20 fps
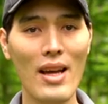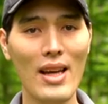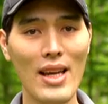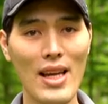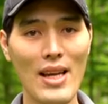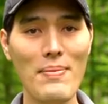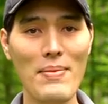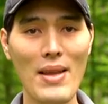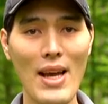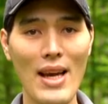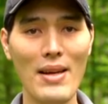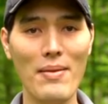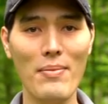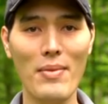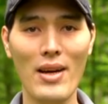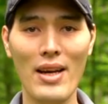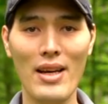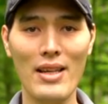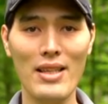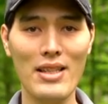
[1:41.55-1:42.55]
keep that in
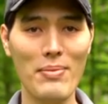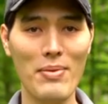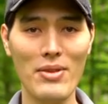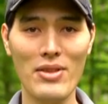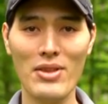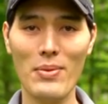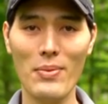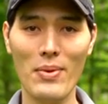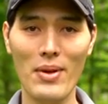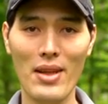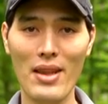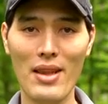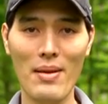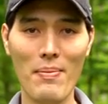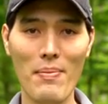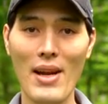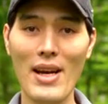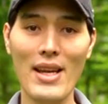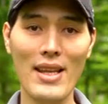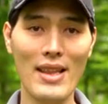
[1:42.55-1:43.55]
mind, especially with the
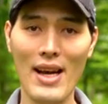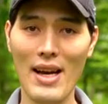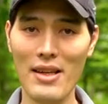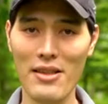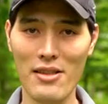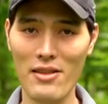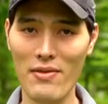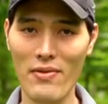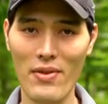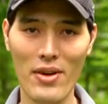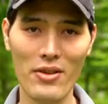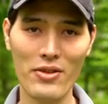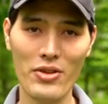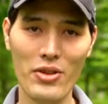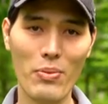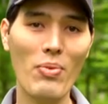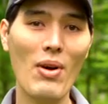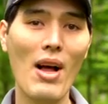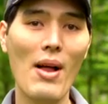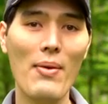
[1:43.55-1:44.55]
many thousands of arrows
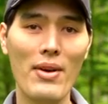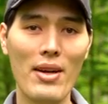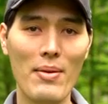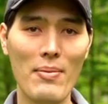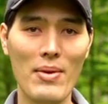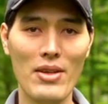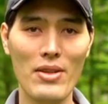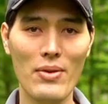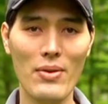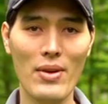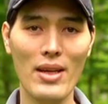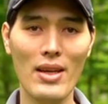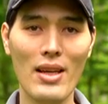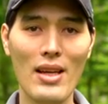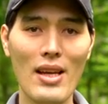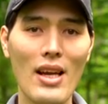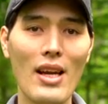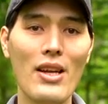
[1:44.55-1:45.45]
you're probably going to be doing